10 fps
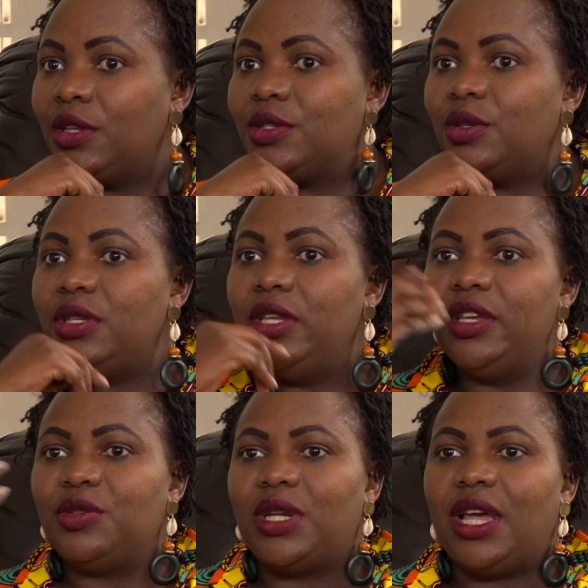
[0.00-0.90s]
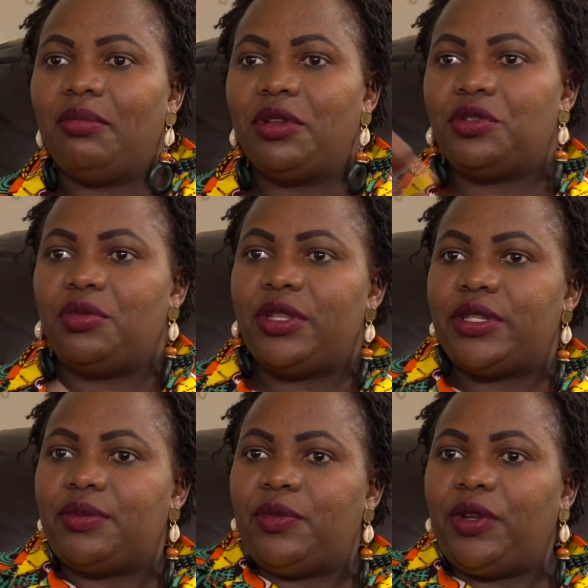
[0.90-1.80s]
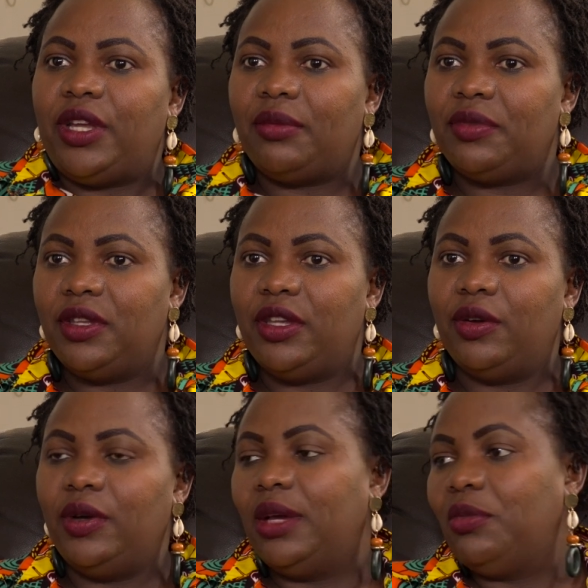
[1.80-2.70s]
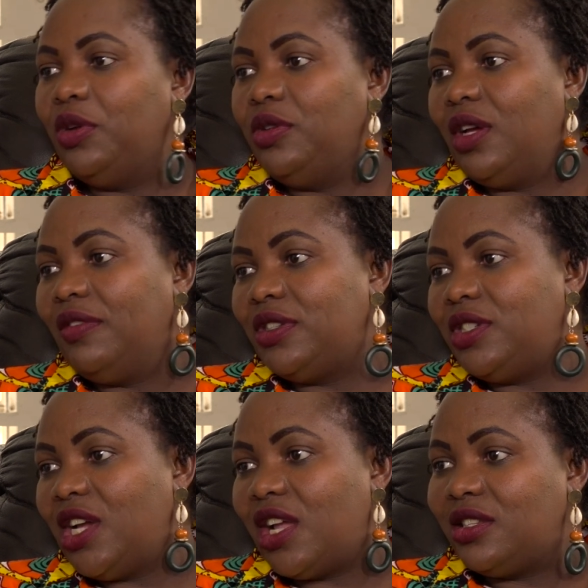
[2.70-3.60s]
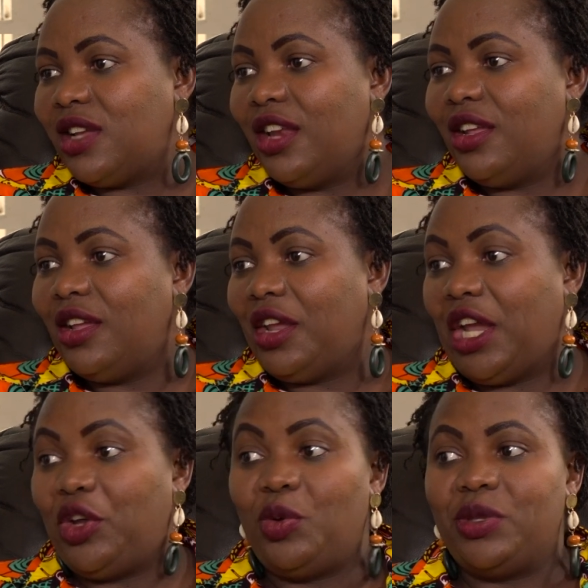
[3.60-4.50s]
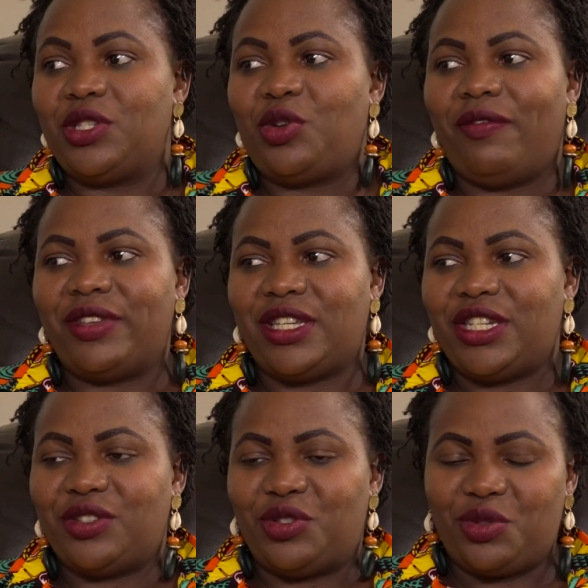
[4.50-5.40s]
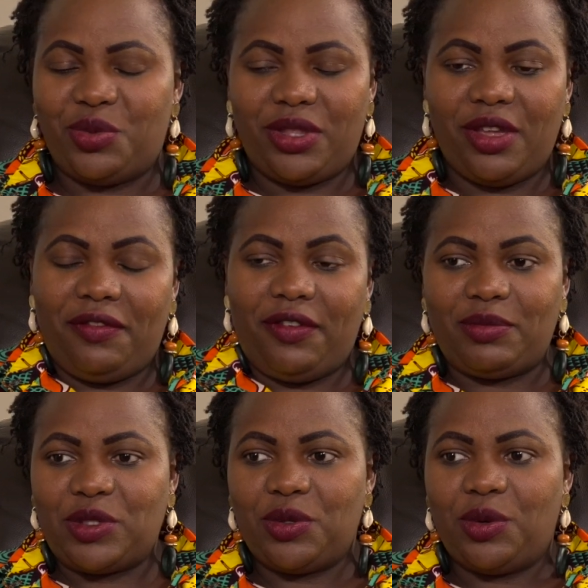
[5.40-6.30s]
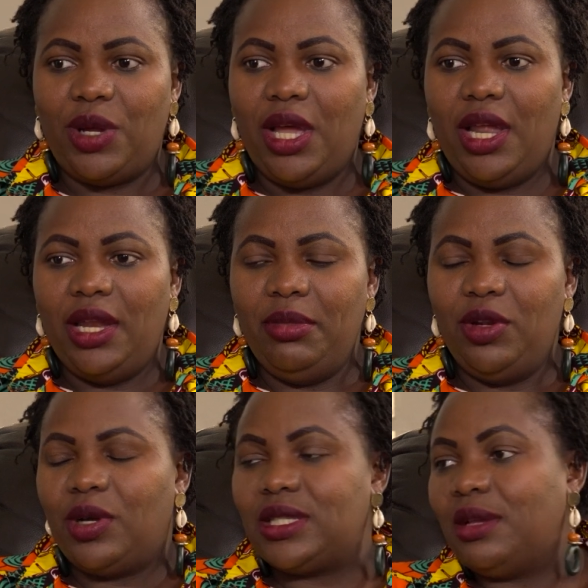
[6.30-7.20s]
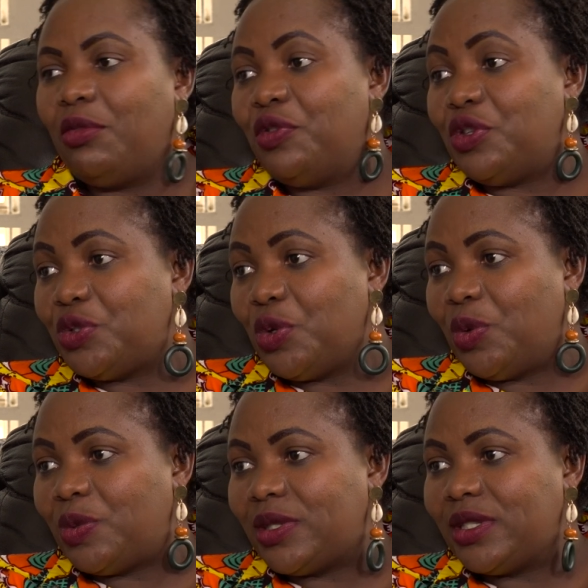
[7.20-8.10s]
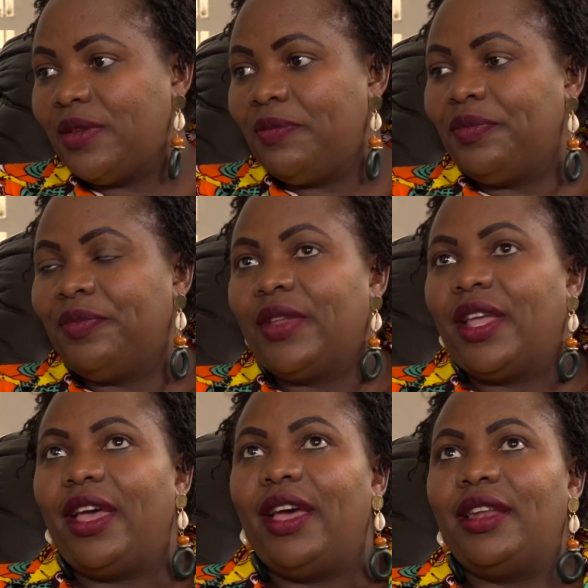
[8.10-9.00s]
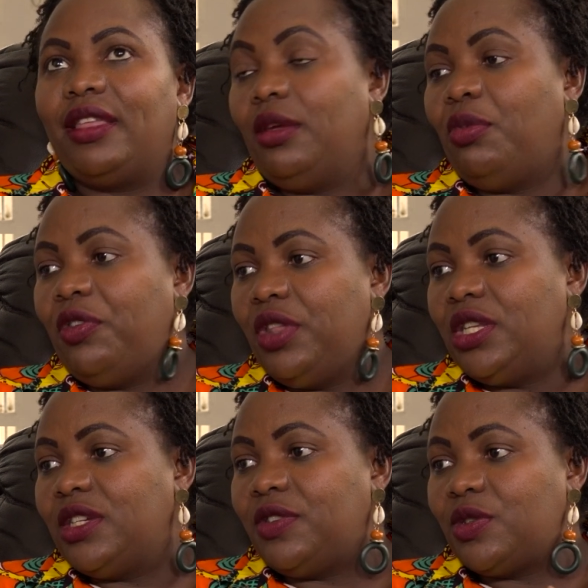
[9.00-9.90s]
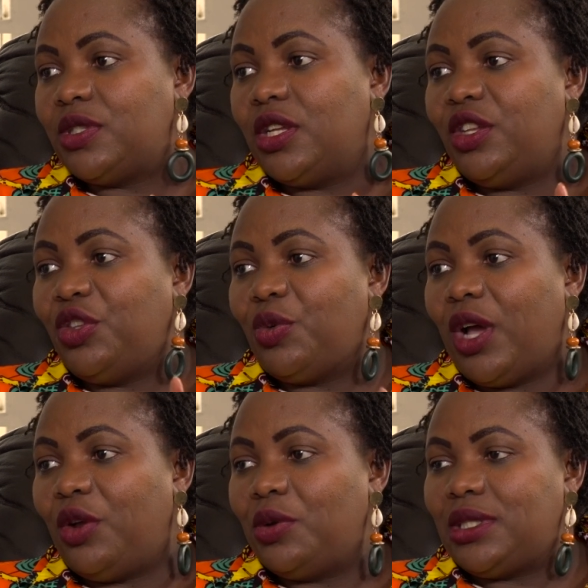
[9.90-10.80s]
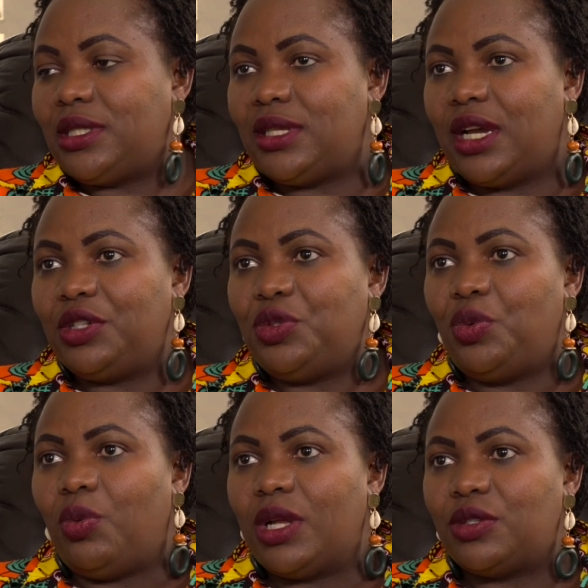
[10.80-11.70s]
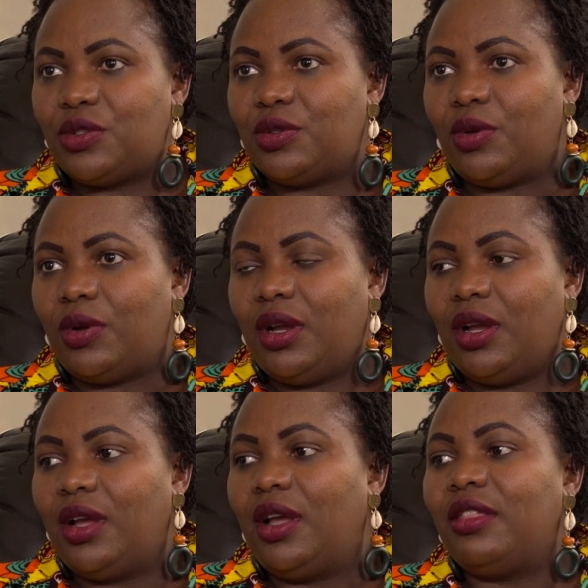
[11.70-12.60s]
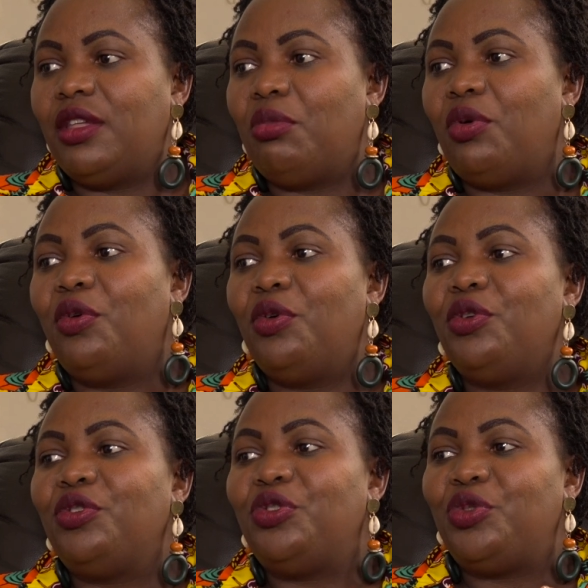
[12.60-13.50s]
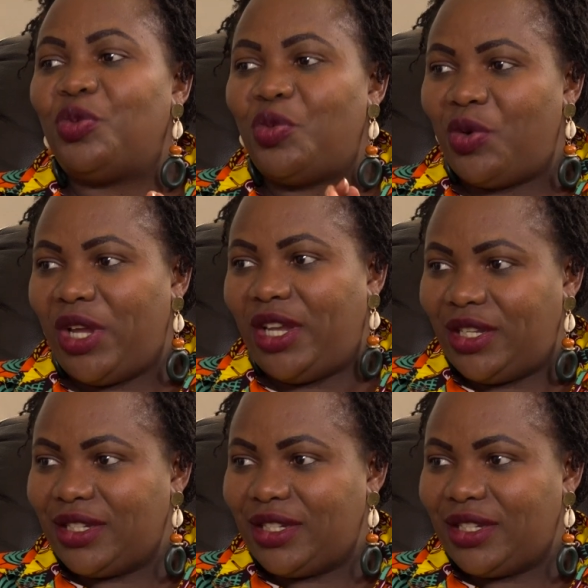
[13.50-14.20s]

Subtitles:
So here's what happened to me this morning. I'm thinking, okay, I'm going to have a chat. I call these conversations with Ephraim. So let me look at some of these songs. And I think before the interview, I was telling you, I got stuck to one song, The More You Wait.